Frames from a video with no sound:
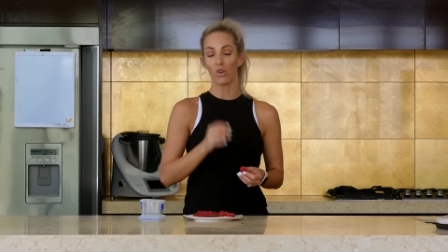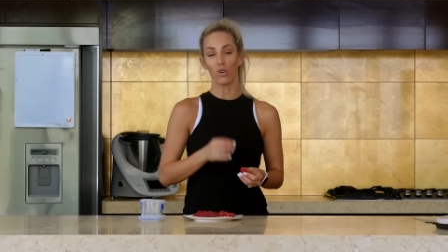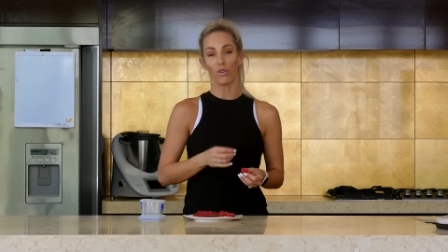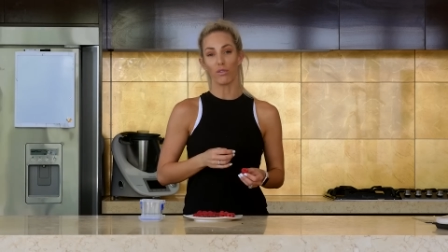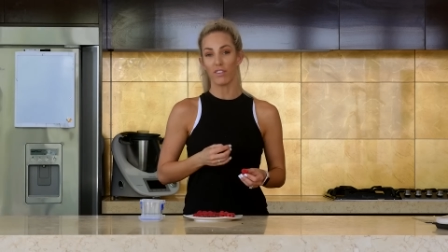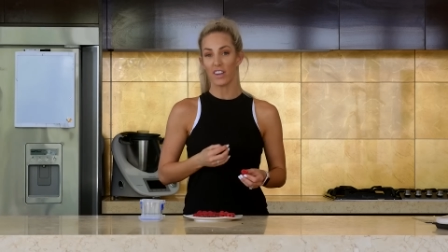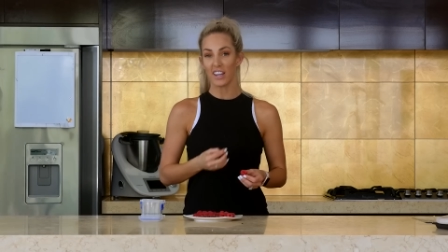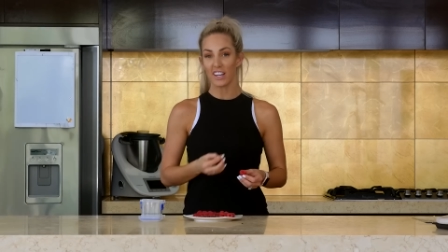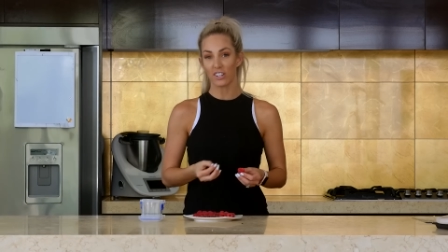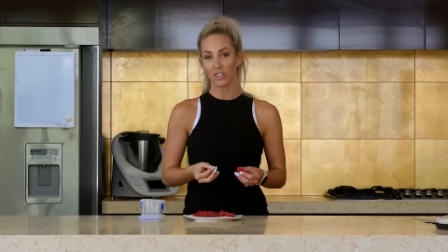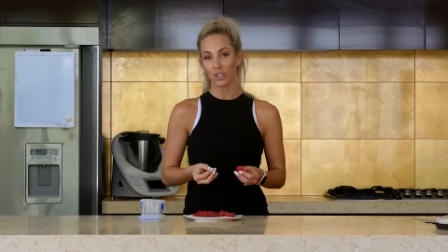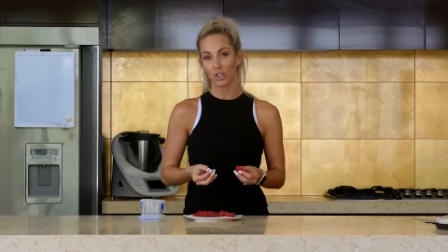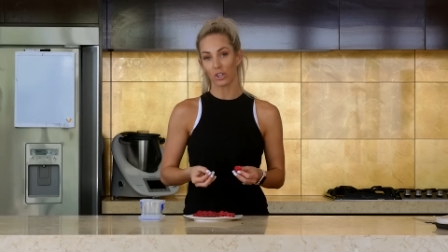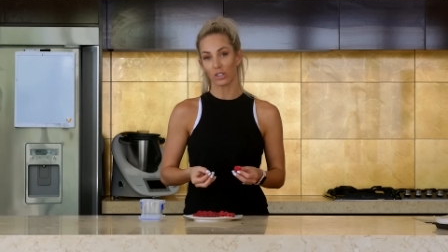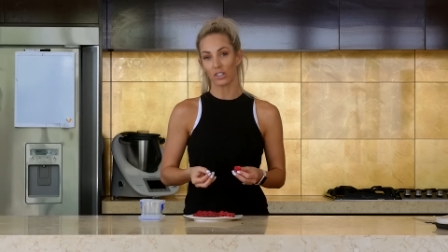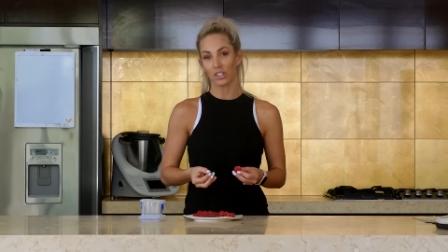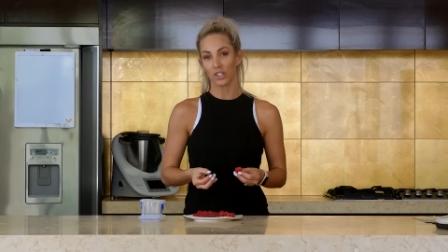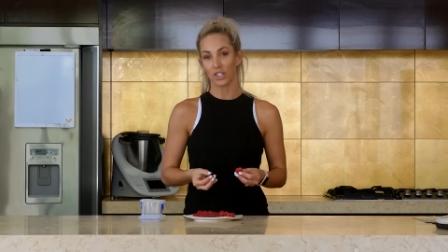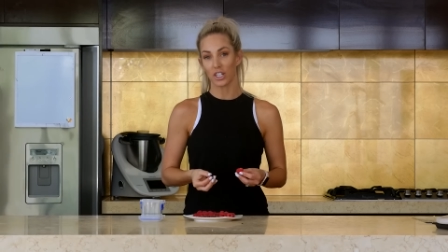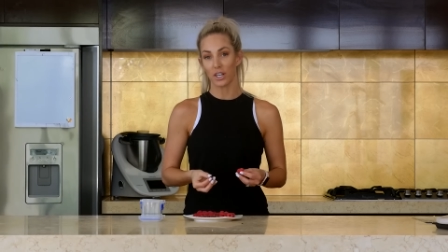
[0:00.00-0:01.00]
or vegan
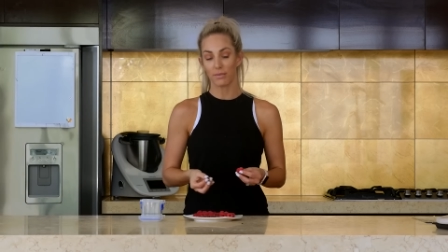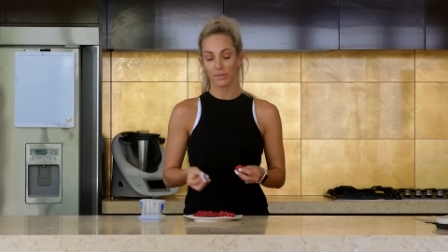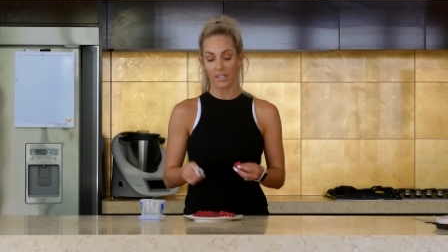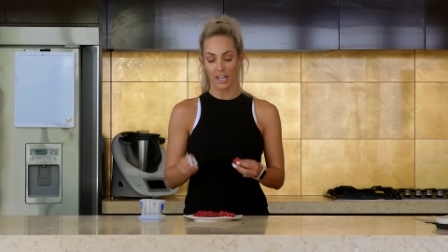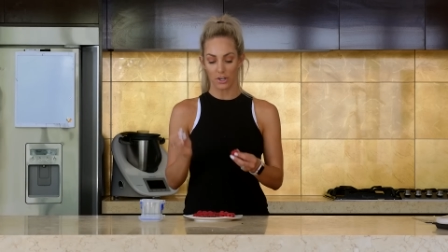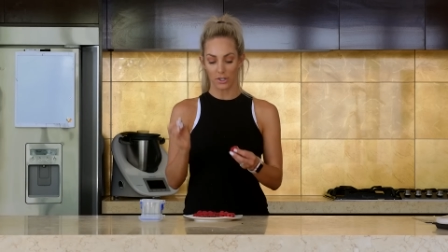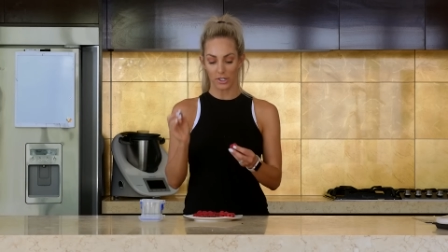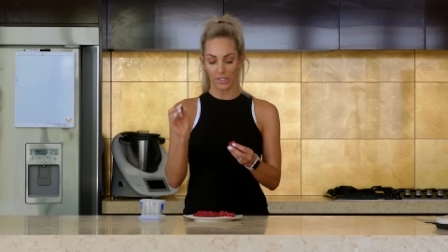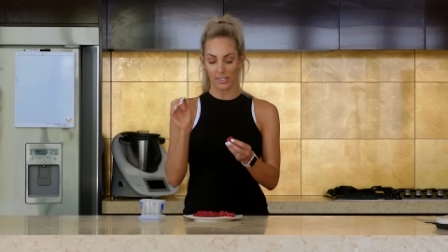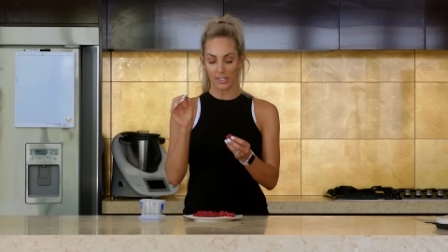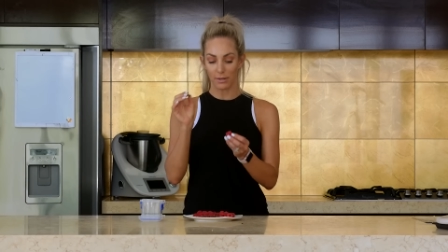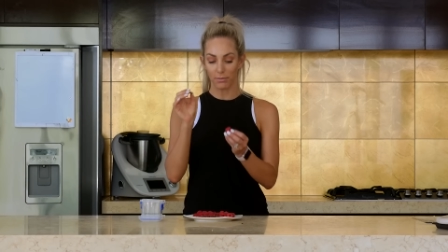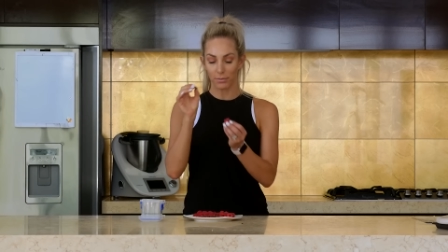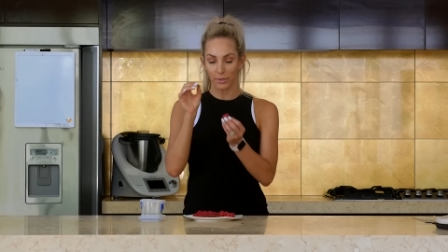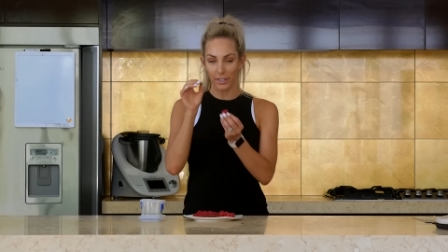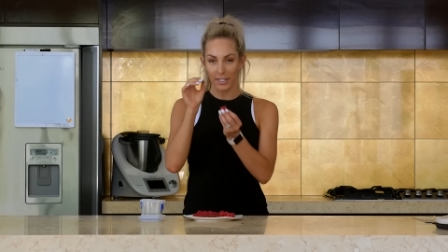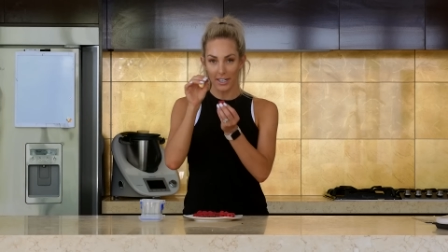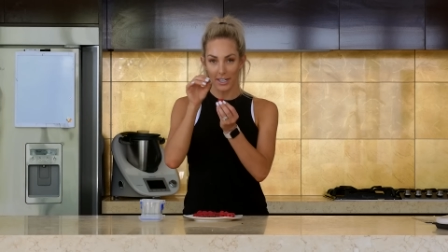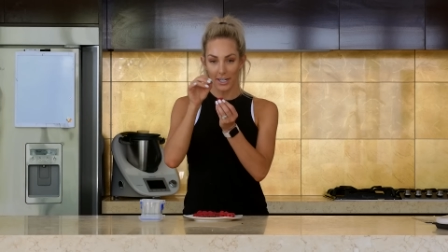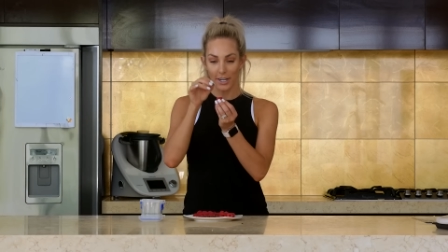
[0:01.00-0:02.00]
chocolate chips and just
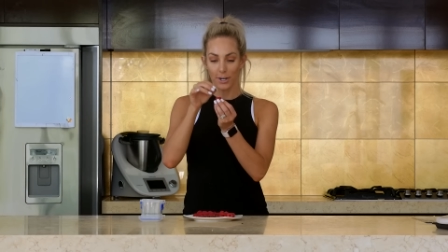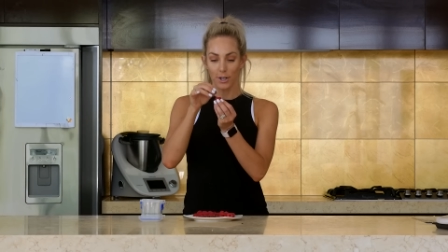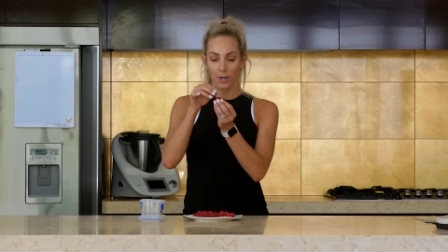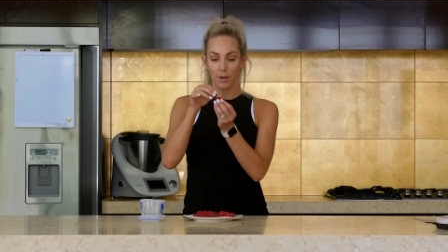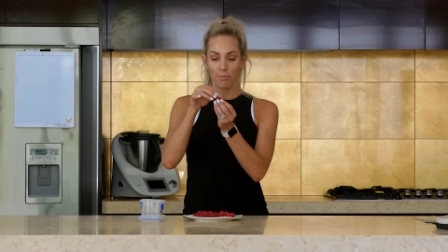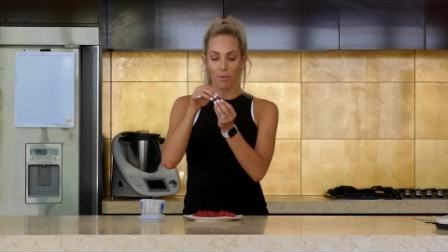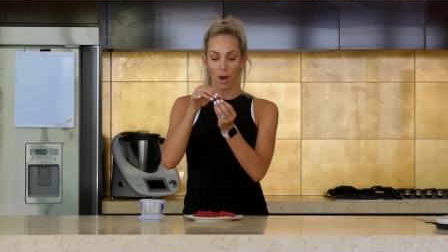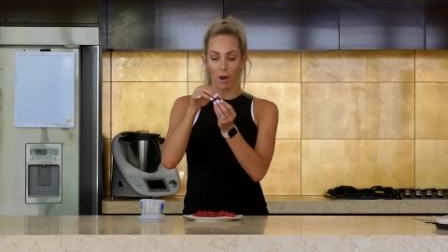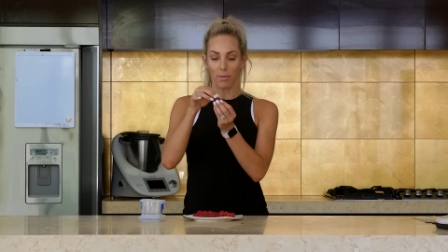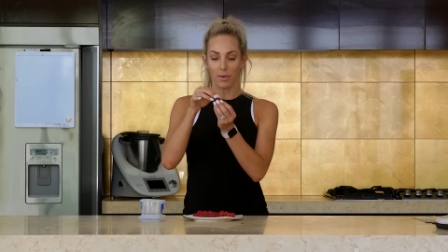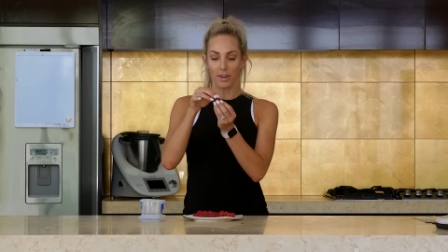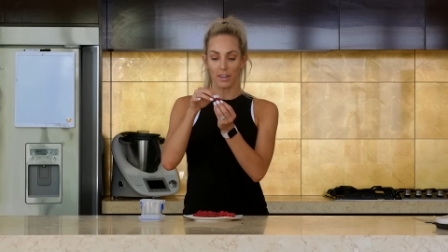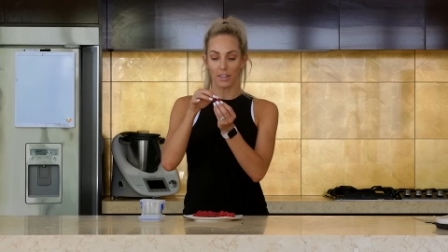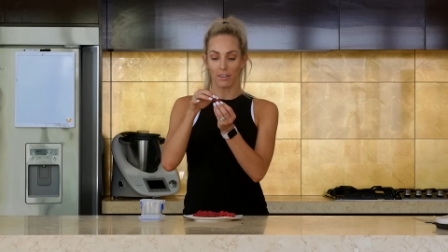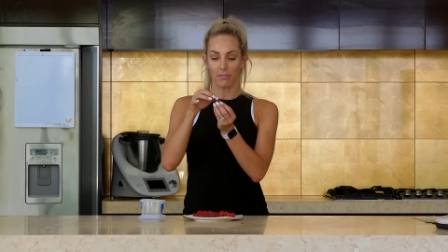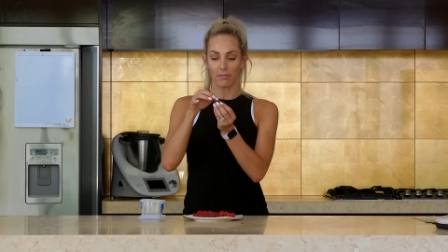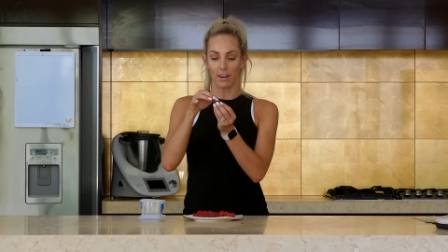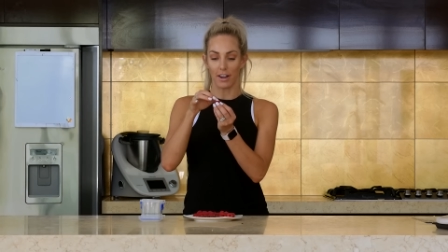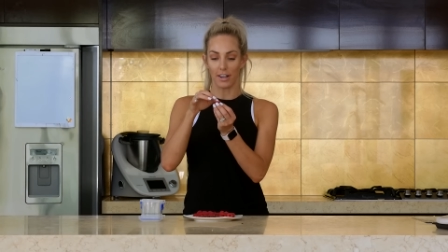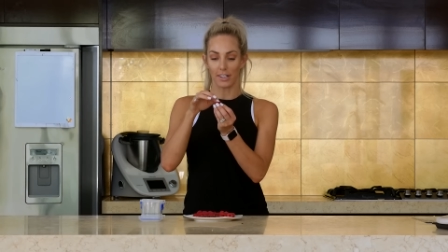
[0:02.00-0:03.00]
simply pop it in
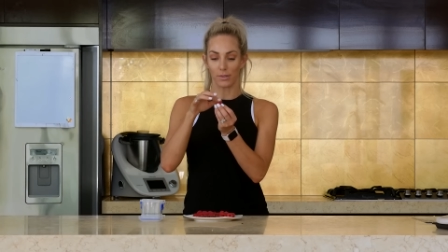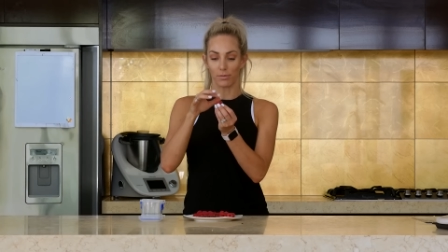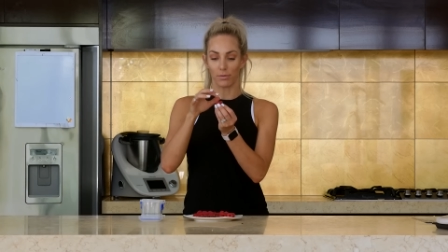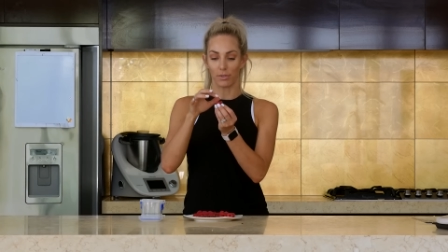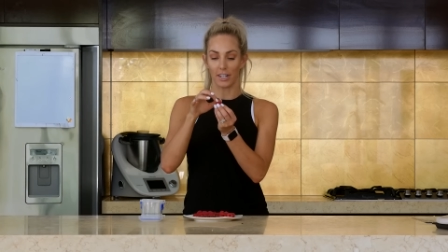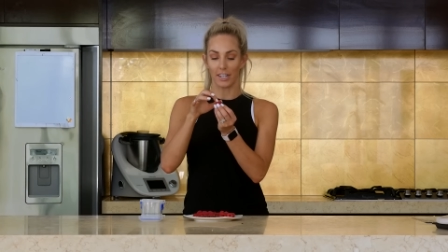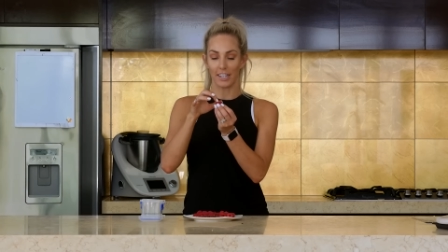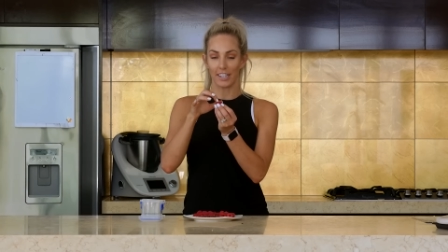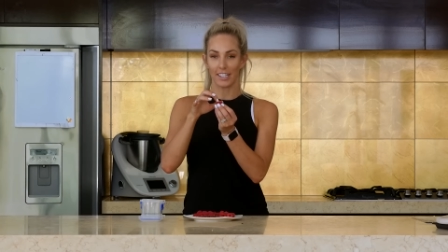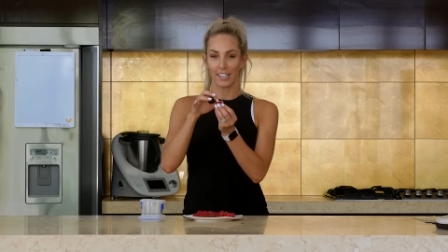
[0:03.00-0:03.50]
the raspberry.